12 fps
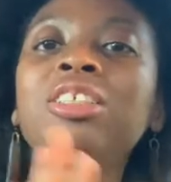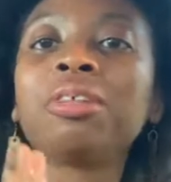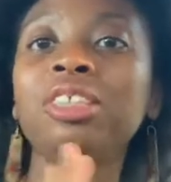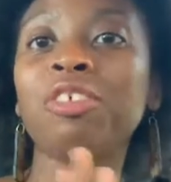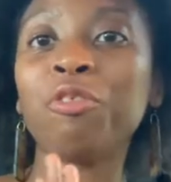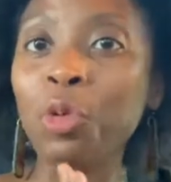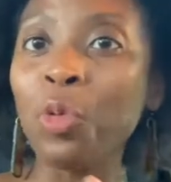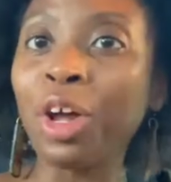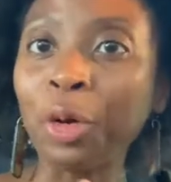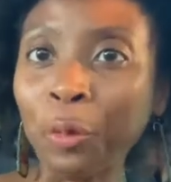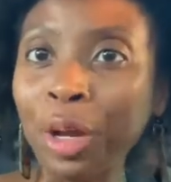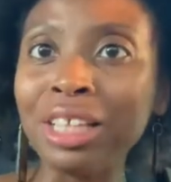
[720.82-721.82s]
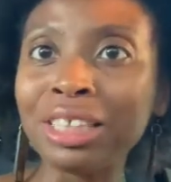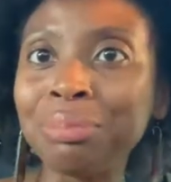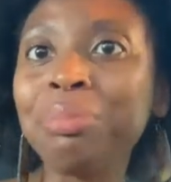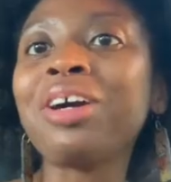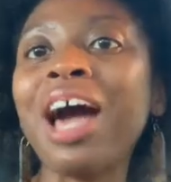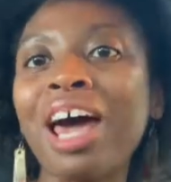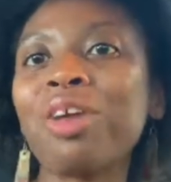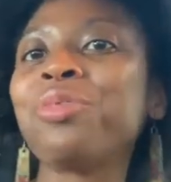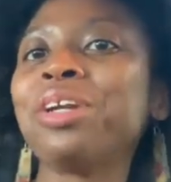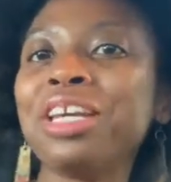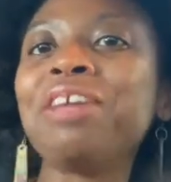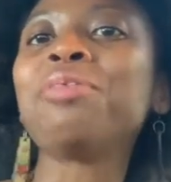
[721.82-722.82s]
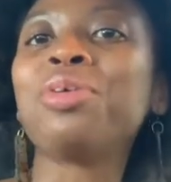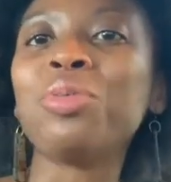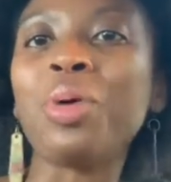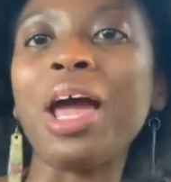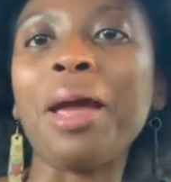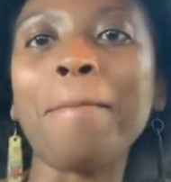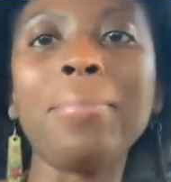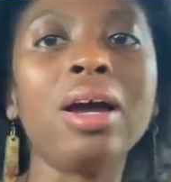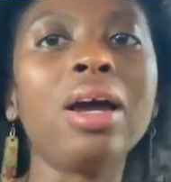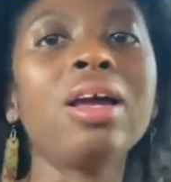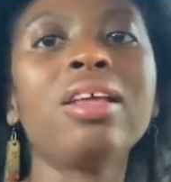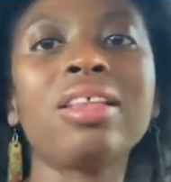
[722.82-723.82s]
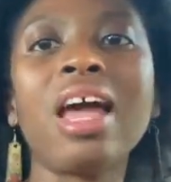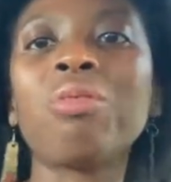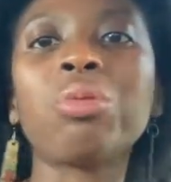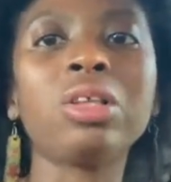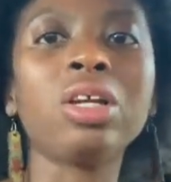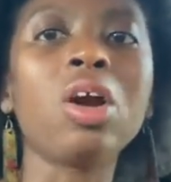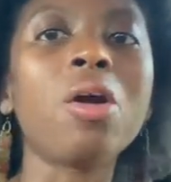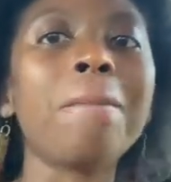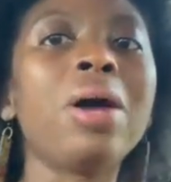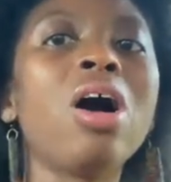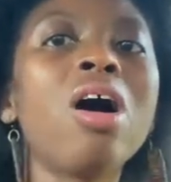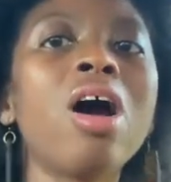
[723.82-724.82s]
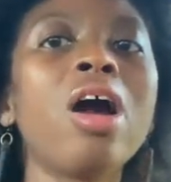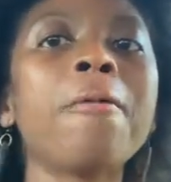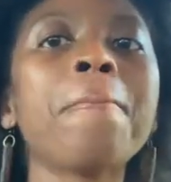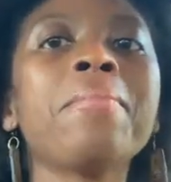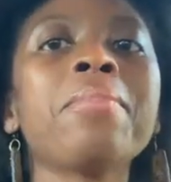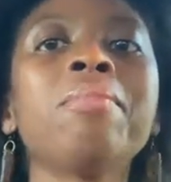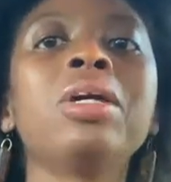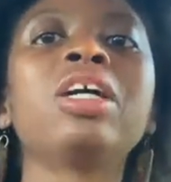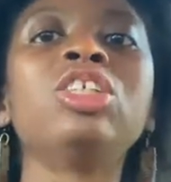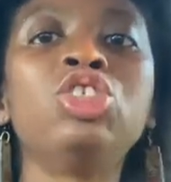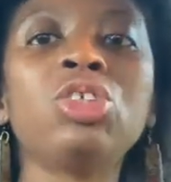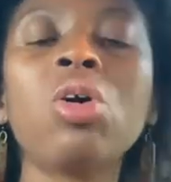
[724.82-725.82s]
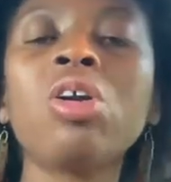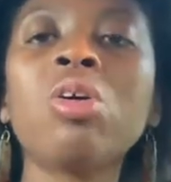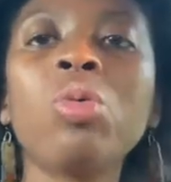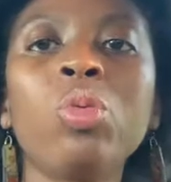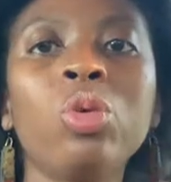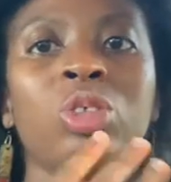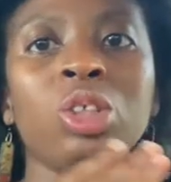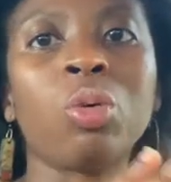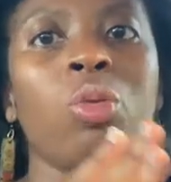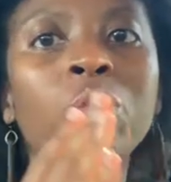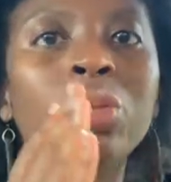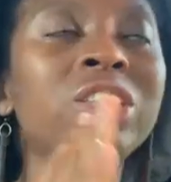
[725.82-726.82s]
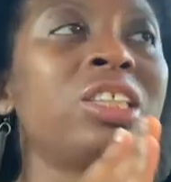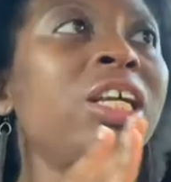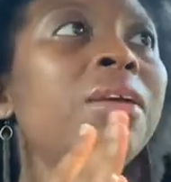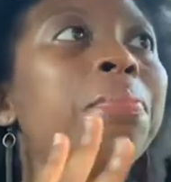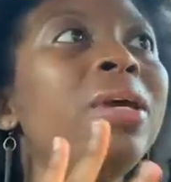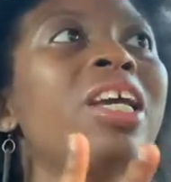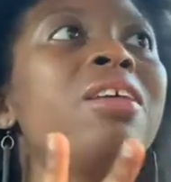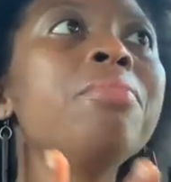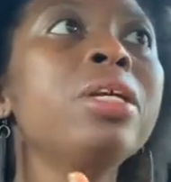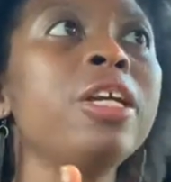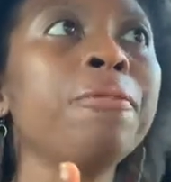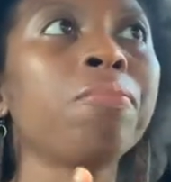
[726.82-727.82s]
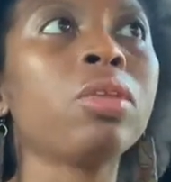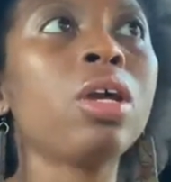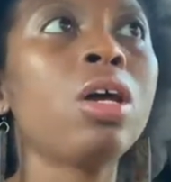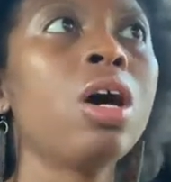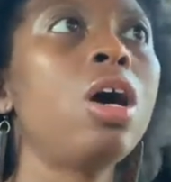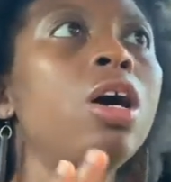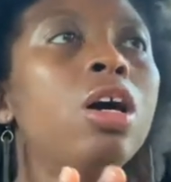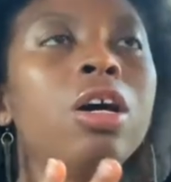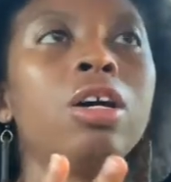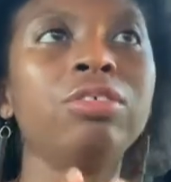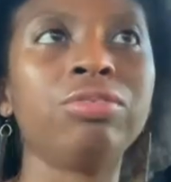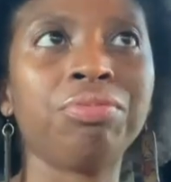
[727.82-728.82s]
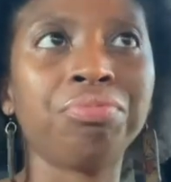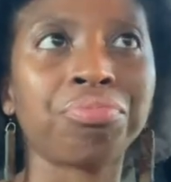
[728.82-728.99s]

because if you want to read this book, I don't want to give it away. But that really hurt my heart, because Jonah was the epitome of